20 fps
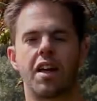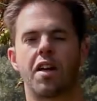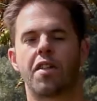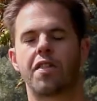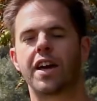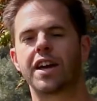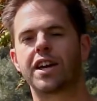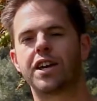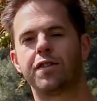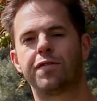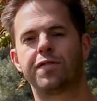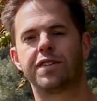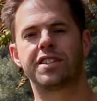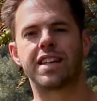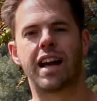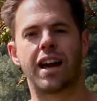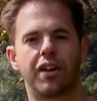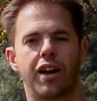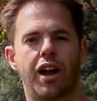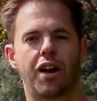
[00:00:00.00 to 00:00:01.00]
Thank you for
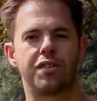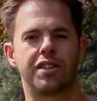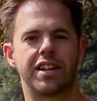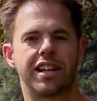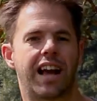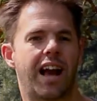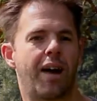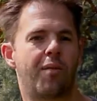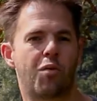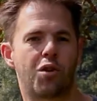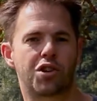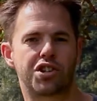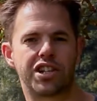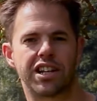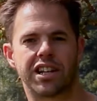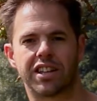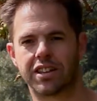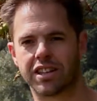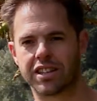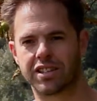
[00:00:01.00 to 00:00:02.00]
downloading and
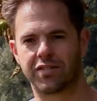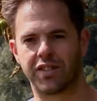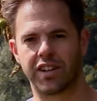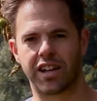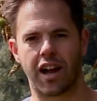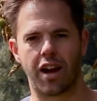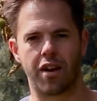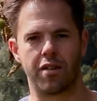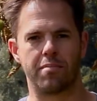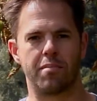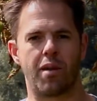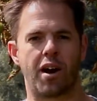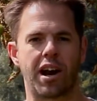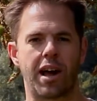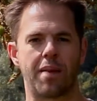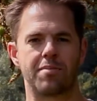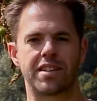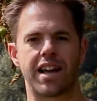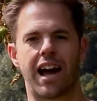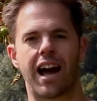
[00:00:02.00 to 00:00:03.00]
watching this video. My
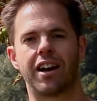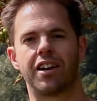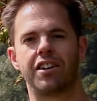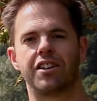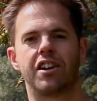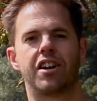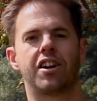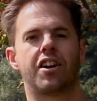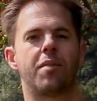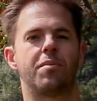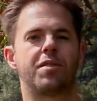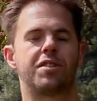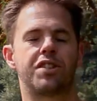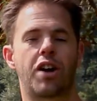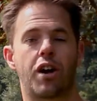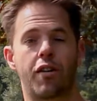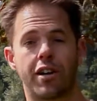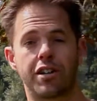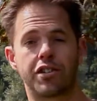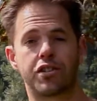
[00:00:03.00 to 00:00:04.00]
name's Alan and I'm the
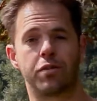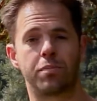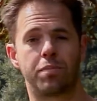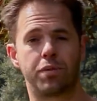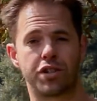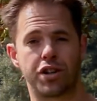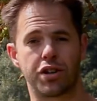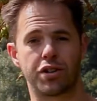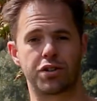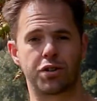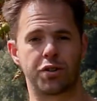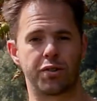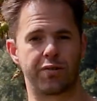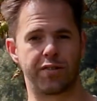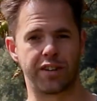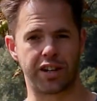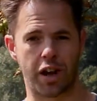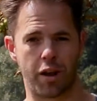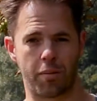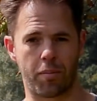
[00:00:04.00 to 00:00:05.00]
director and producer of
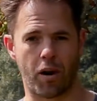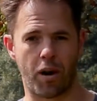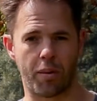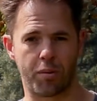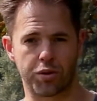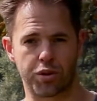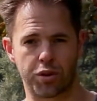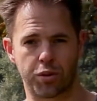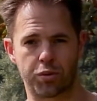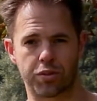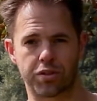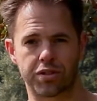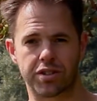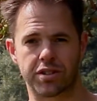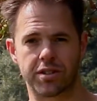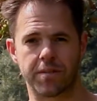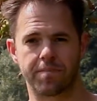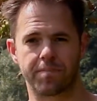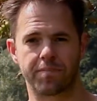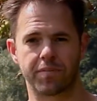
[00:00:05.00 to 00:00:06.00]
Video Bible
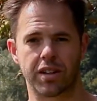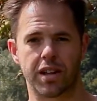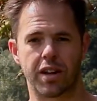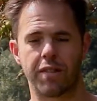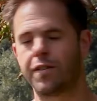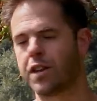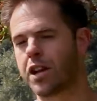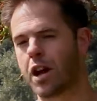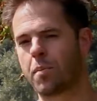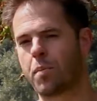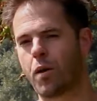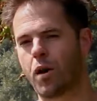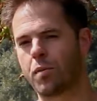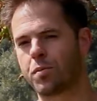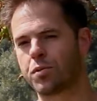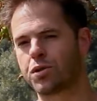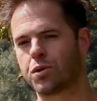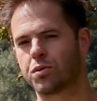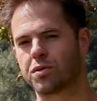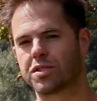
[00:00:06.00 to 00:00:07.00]
Talks. Video
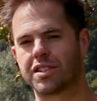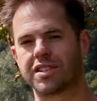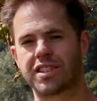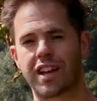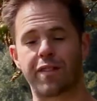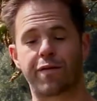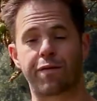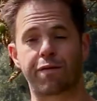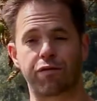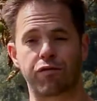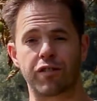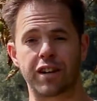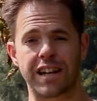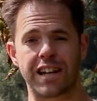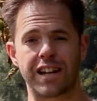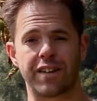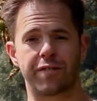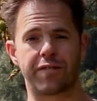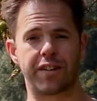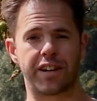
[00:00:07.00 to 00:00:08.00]
Bible Talks is a
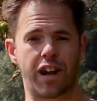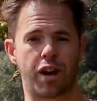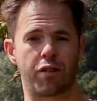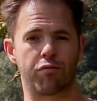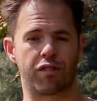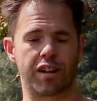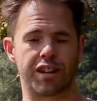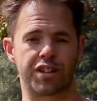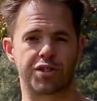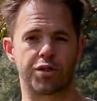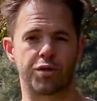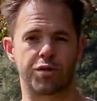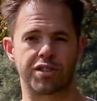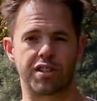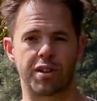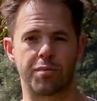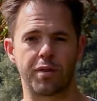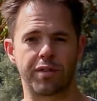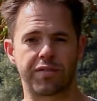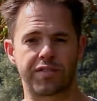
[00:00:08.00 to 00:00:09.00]
free video
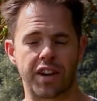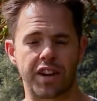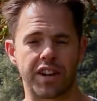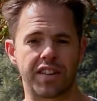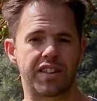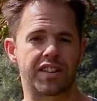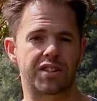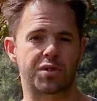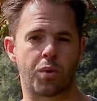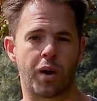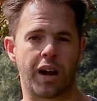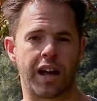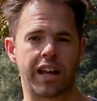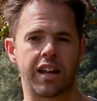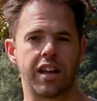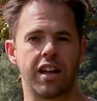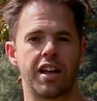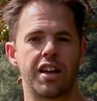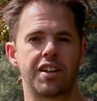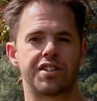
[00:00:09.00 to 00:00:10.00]
resource and we've done it this
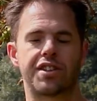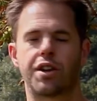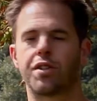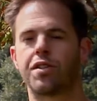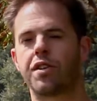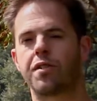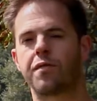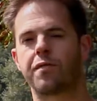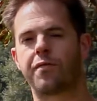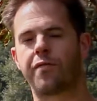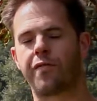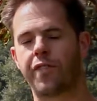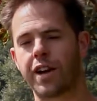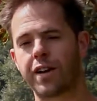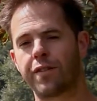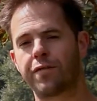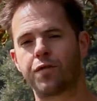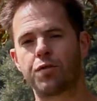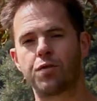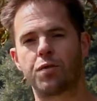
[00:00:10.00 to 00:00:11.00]
way so that
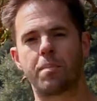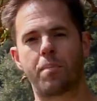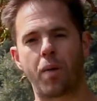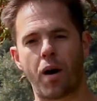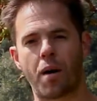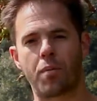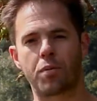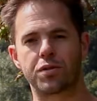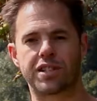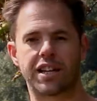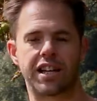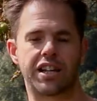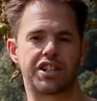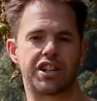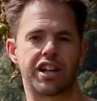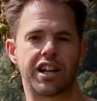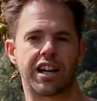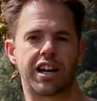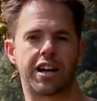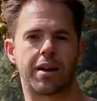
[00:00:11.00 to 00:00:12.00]
faithful Bible
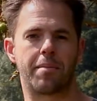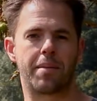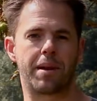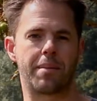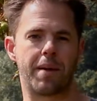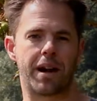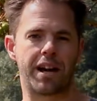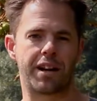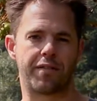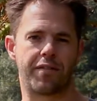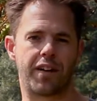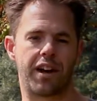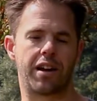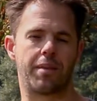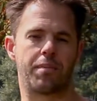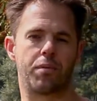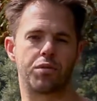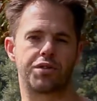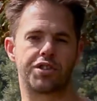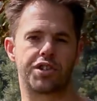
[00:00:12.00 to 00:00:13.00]
teaching can be made
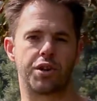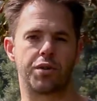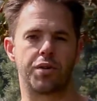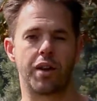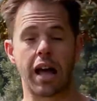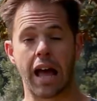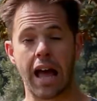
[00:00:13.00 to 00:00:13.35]
available to